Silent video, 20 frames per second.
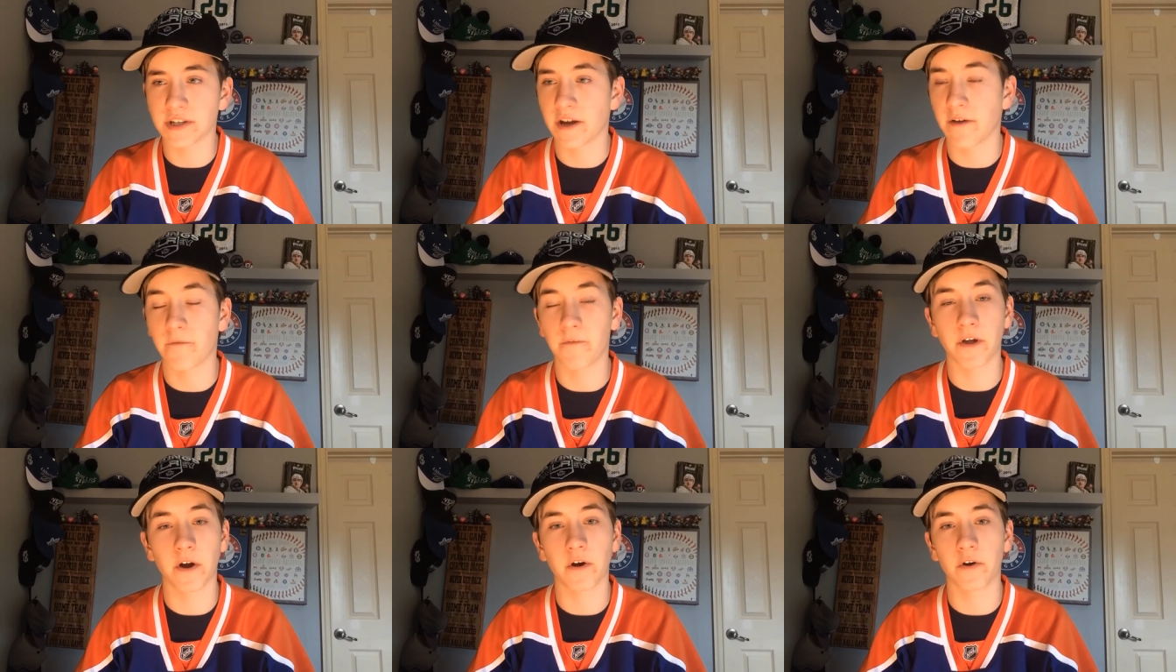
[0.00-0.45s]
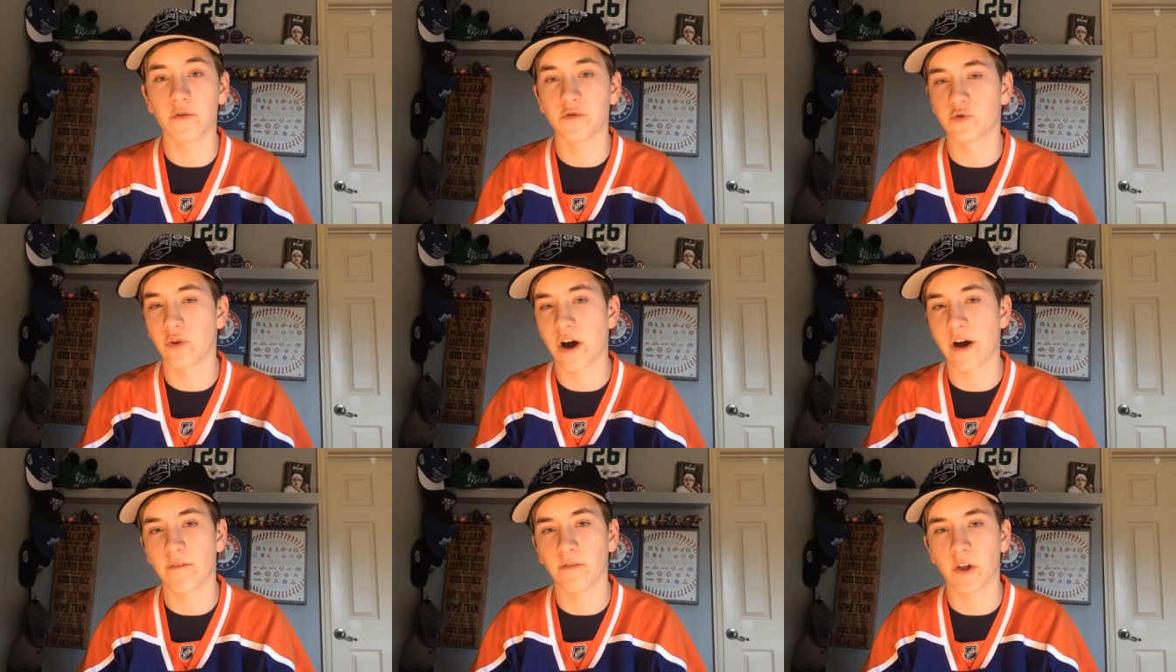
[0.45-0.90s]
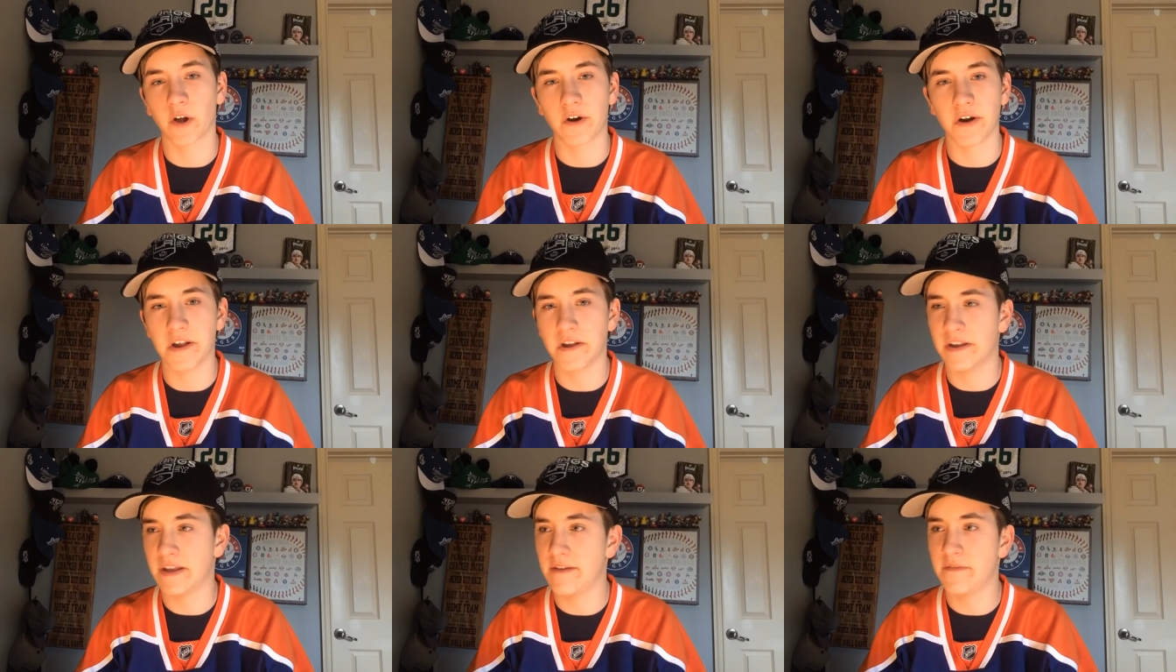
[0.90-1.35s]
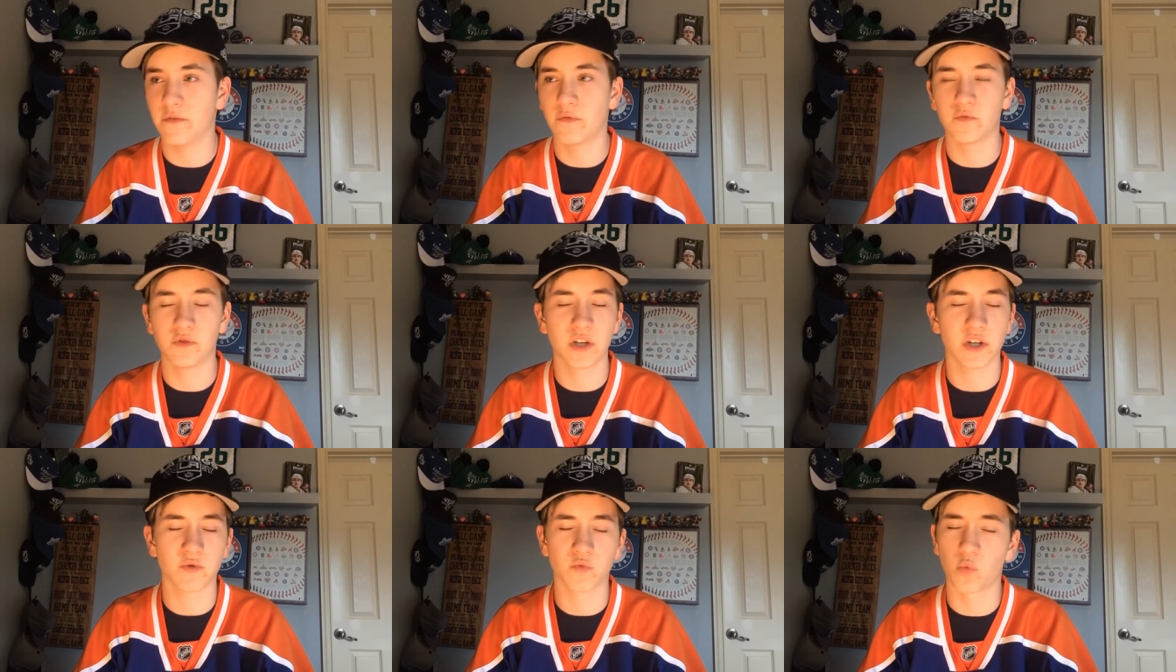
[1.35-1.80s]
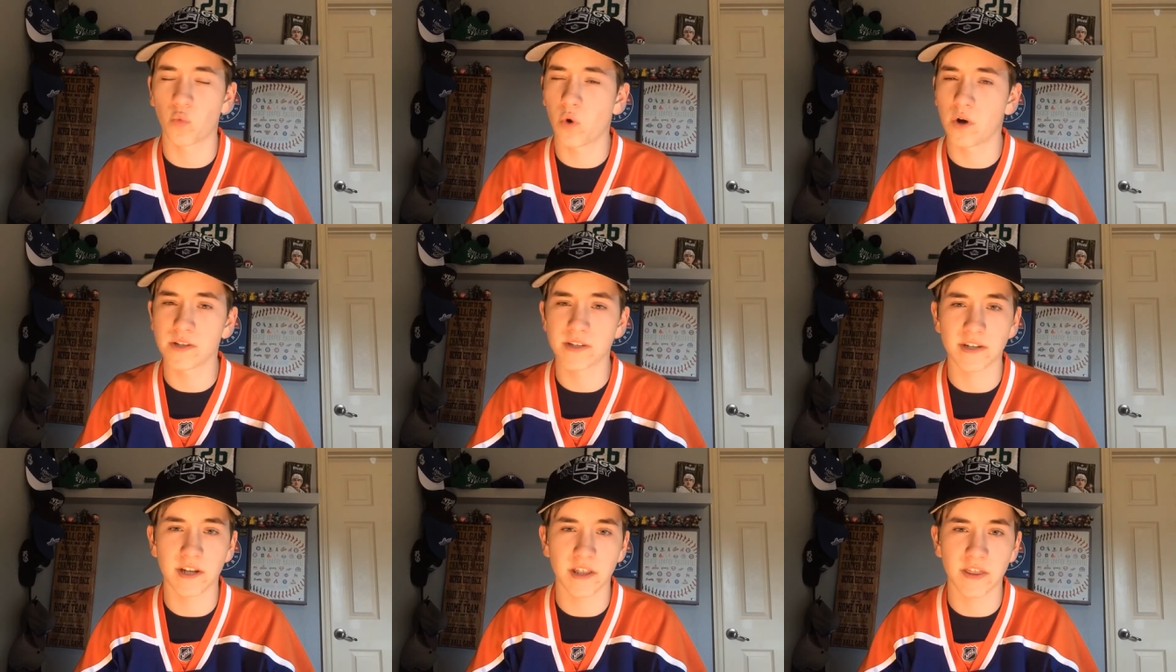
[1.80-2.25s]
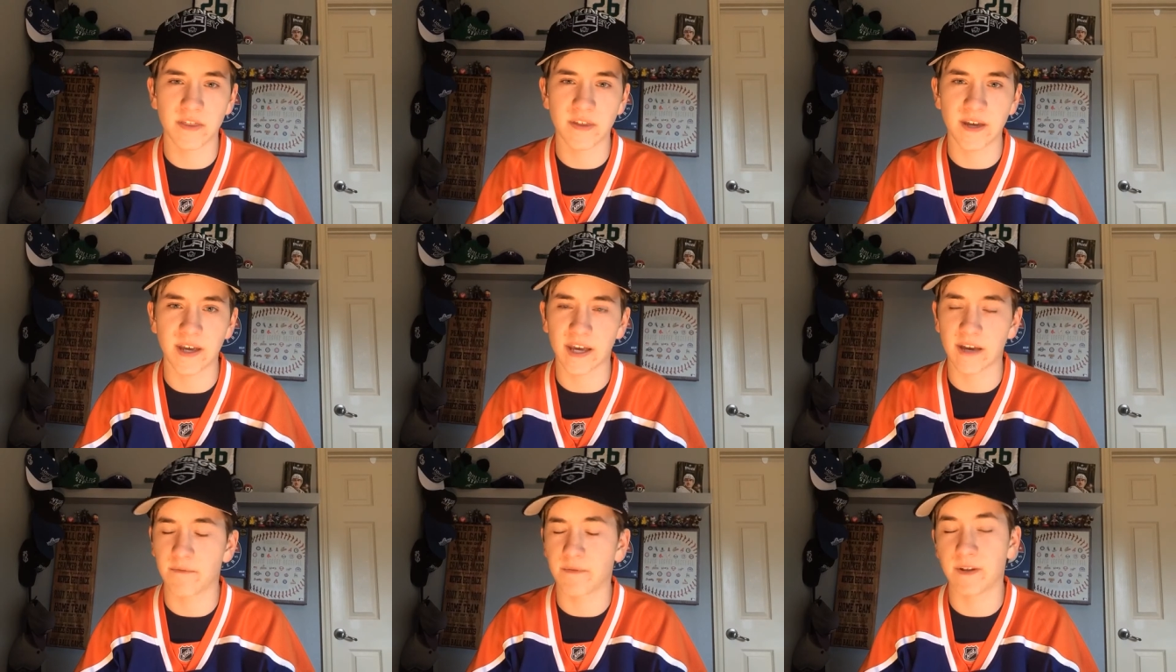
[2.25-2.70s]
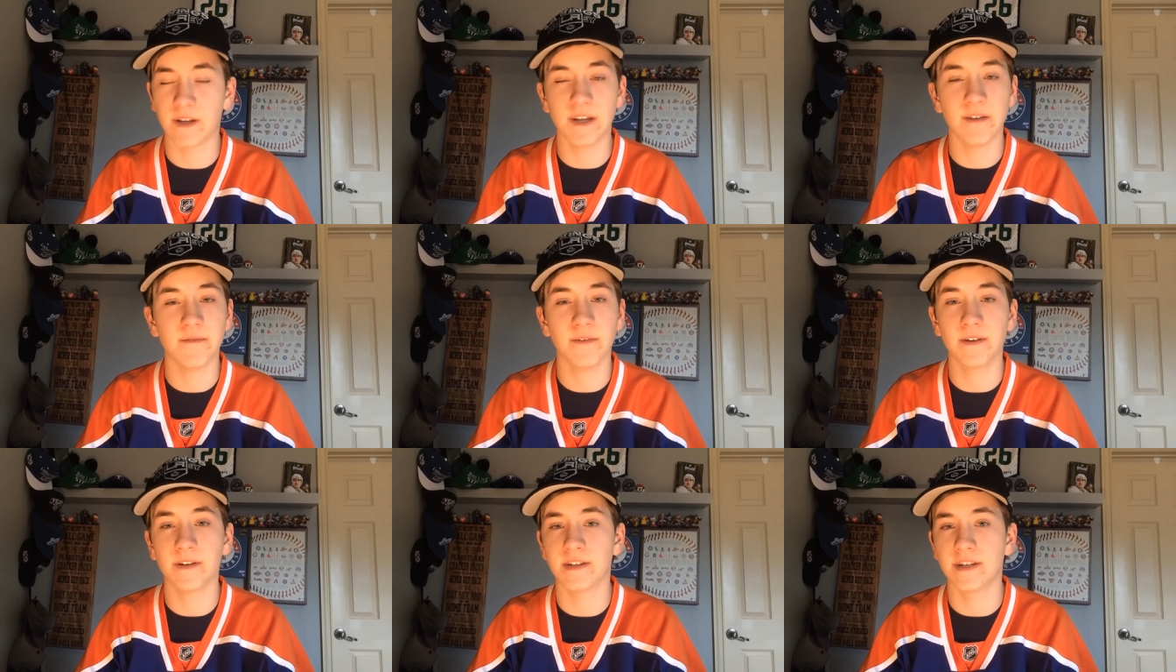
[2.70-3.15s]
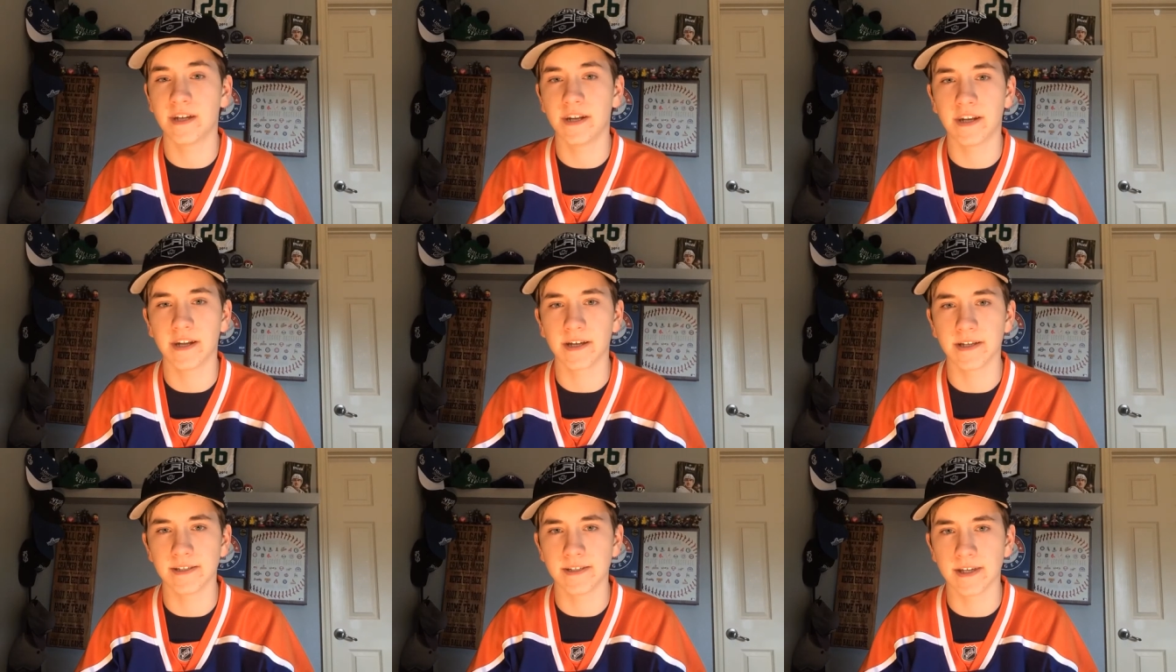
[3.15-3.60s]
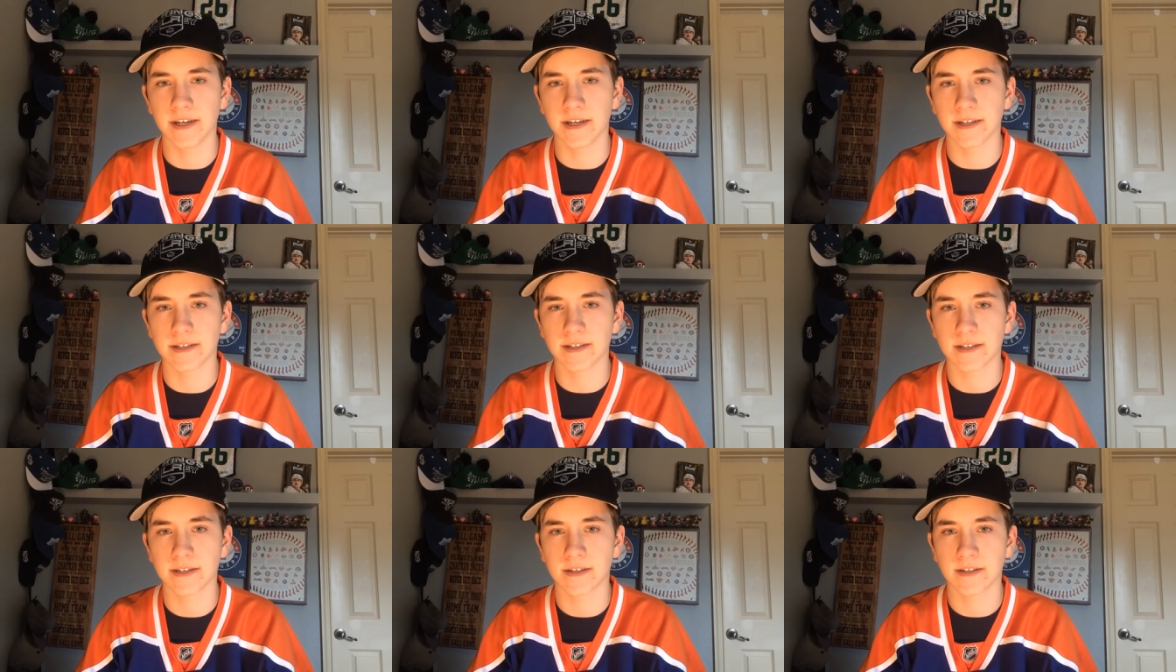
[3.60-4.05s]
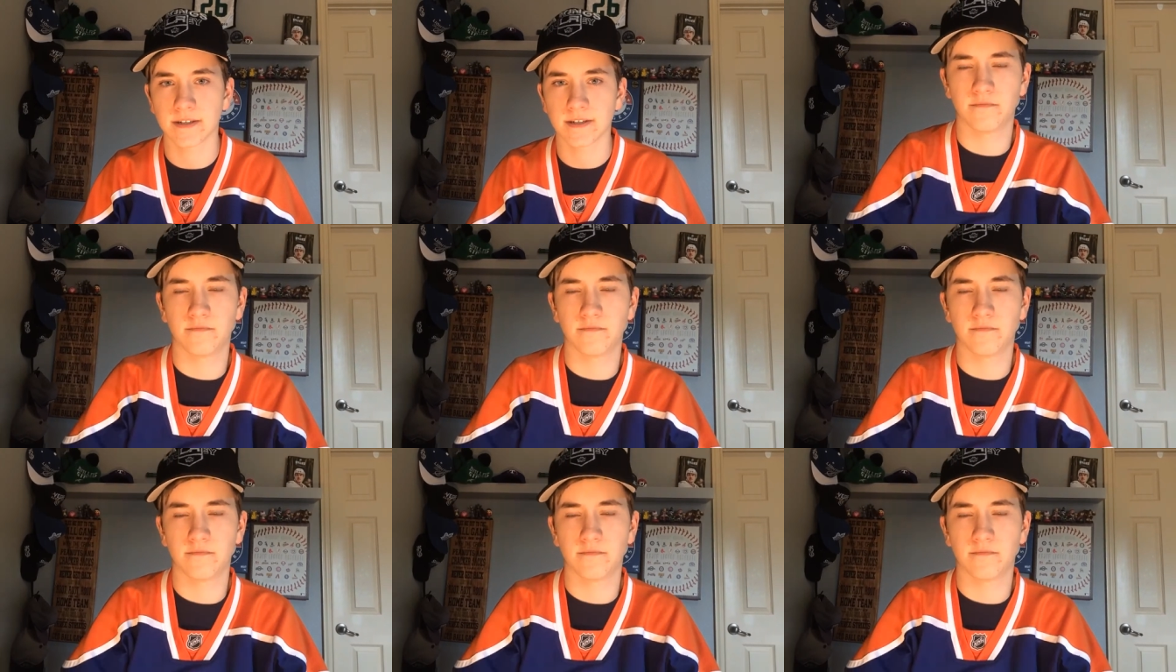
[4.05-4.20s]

if their draft lottery even just wasn't a thing, if it even didn't exist.